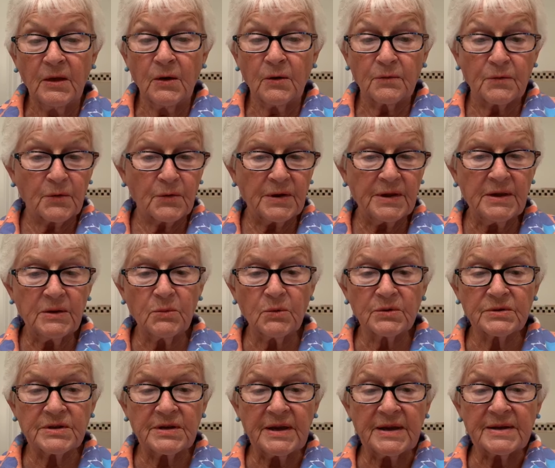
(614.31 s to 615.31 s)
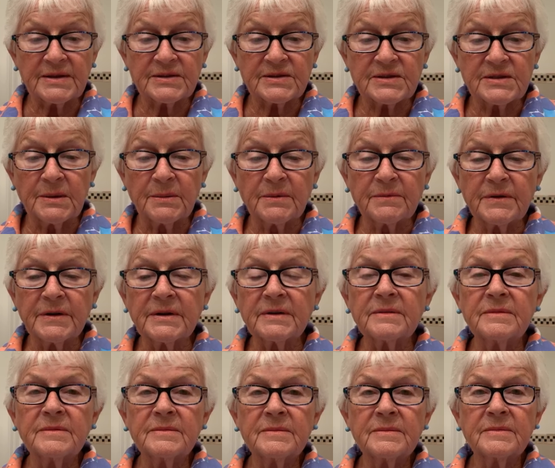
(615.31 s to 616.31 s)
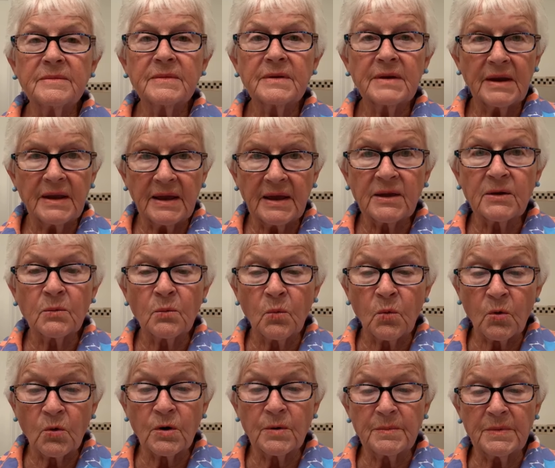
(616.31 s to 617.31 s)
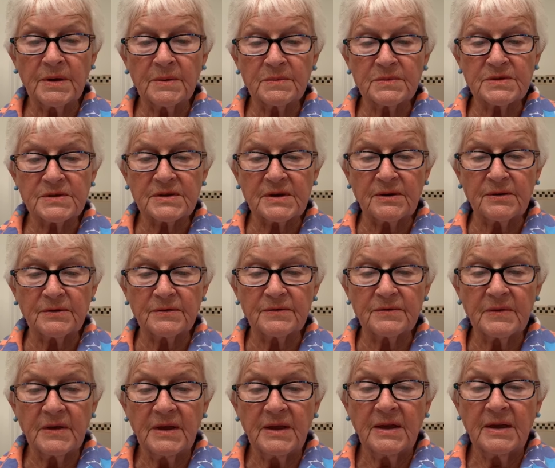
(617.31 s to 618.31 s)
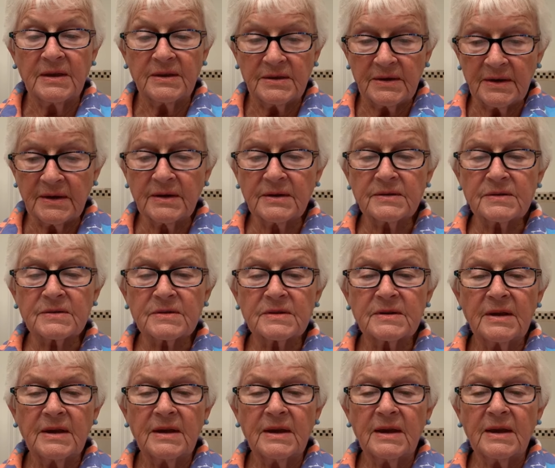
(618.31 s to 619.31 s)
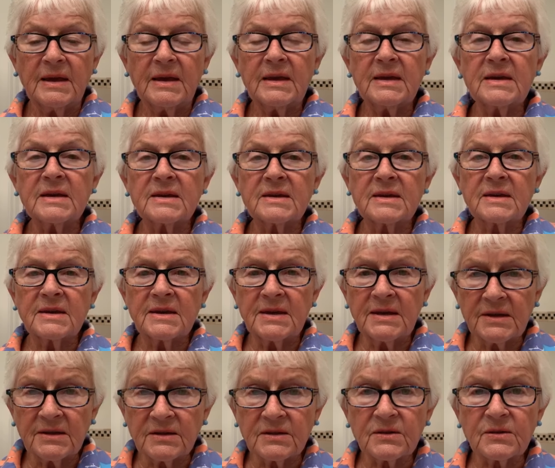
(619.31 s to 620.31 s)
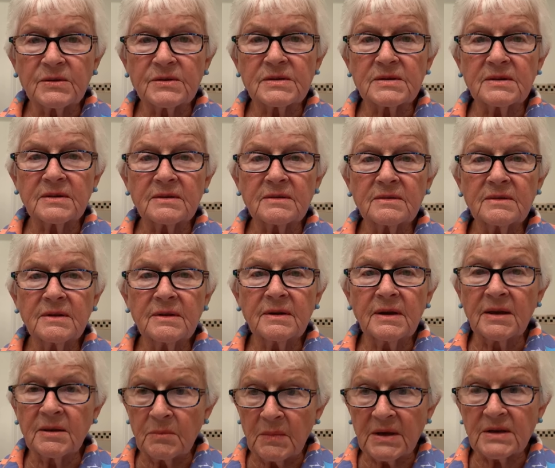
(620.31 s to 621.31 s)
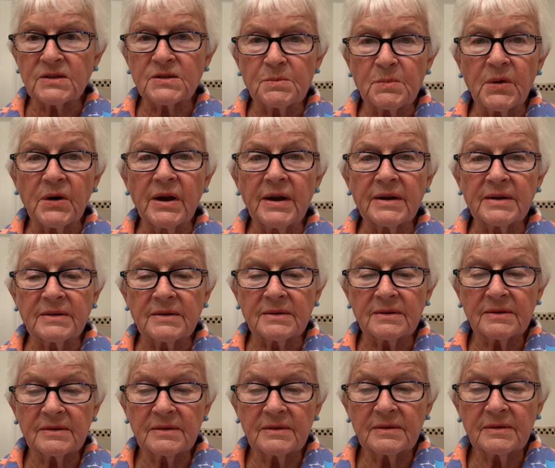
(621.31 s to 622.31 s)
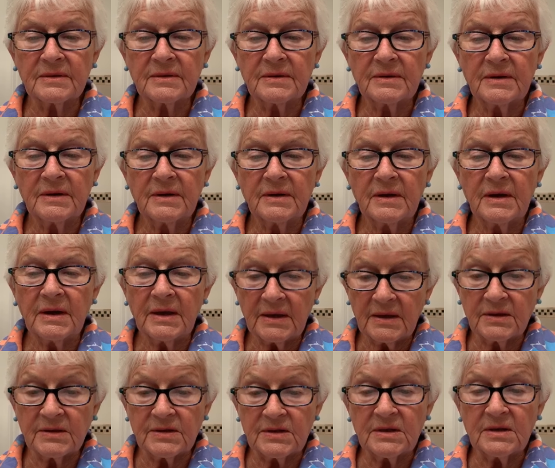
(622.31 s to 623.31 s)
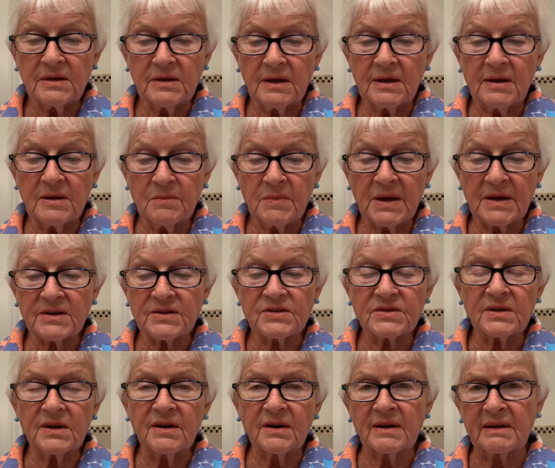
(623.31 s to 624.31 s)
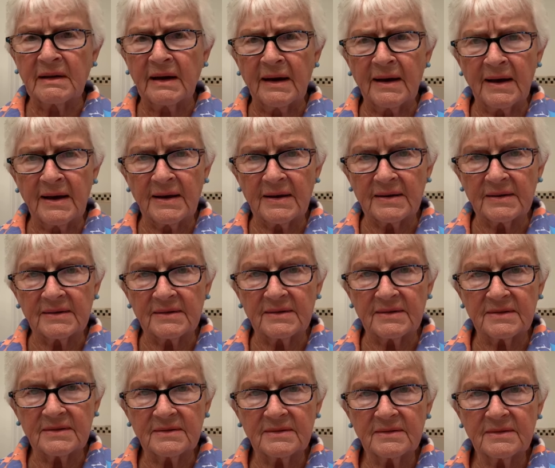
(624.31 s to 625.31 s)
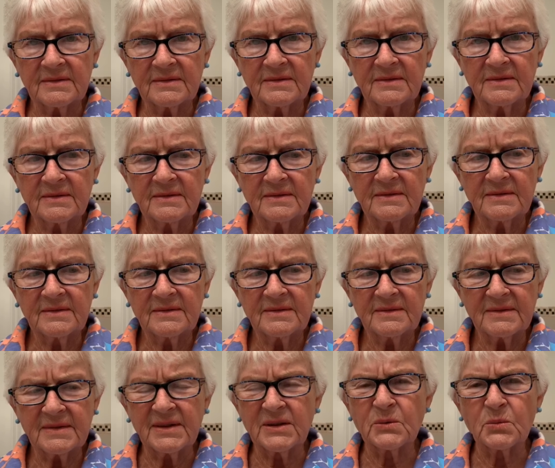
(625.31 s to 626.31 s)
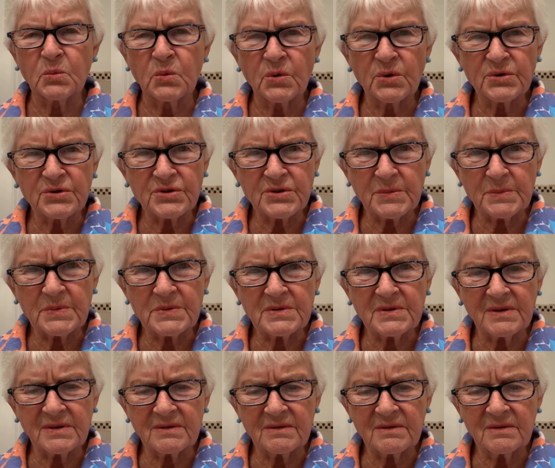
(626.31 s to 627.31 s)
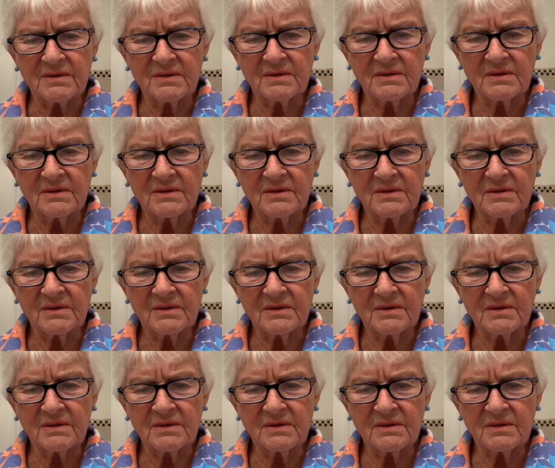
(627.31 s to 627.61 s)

for he will take some of it and warm himself. Yes, he kindles it and makes bread. Indeed, he makes a god and worships it.